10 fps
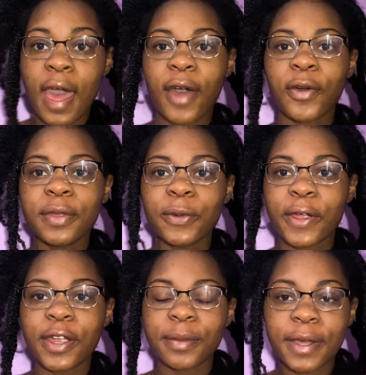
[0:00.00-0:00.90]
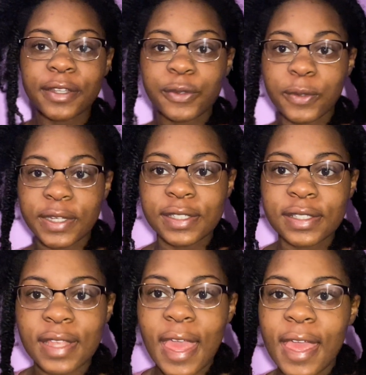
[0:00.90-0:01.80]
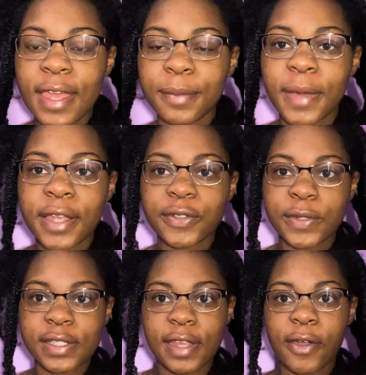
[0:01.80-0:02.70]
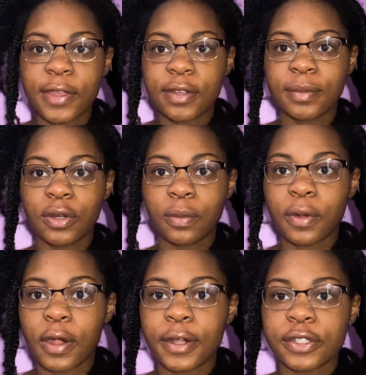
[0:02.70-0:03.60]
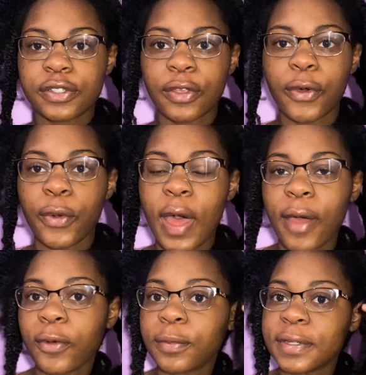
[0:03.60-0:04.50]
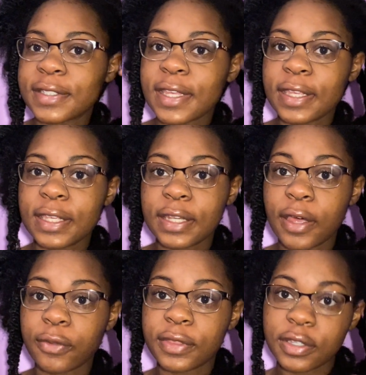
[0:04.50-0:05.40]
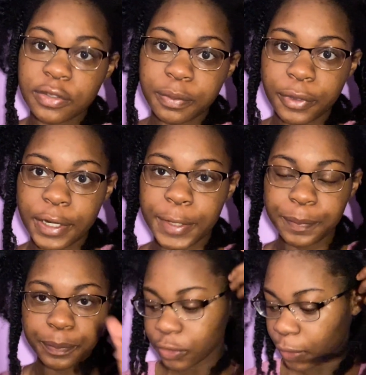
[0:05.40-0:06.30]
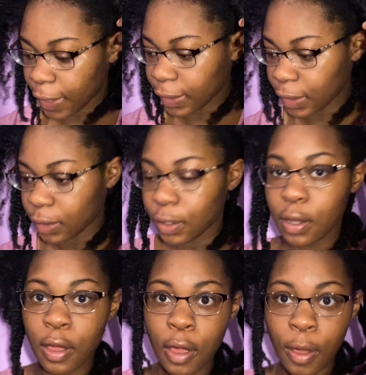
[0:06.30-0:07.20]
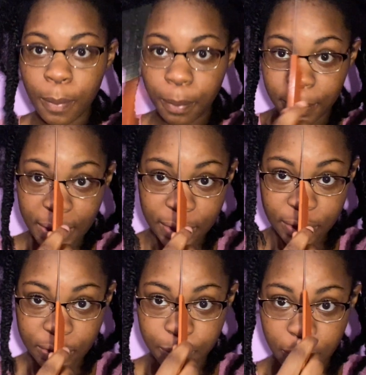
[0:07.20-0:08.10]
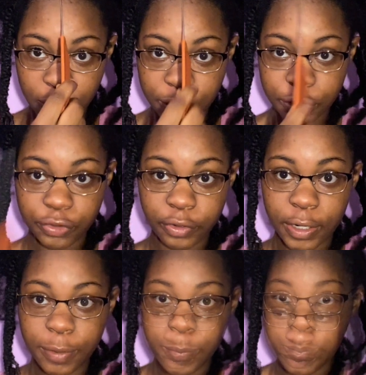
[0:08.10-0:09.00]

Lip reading: I'll be wearing my twist and my twist out in the middle part, so I will be taking out this braid so I can make this part straight.